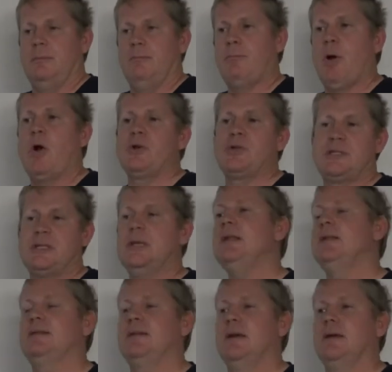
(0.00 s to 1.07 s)
post
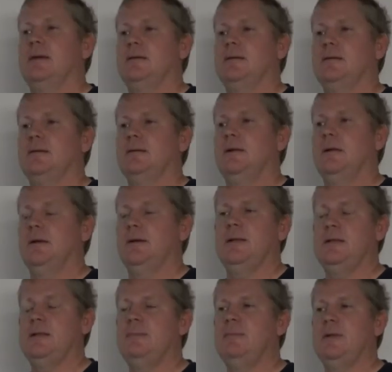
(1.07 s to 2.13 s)
anything. You know,
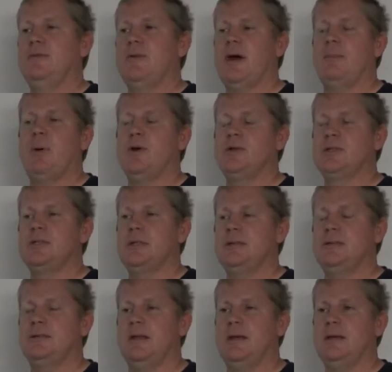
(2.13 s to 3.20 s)
if I posted
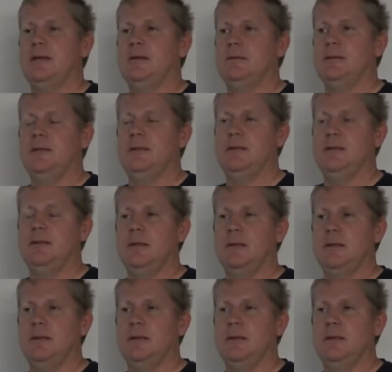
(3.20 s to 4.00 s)
anything, he'd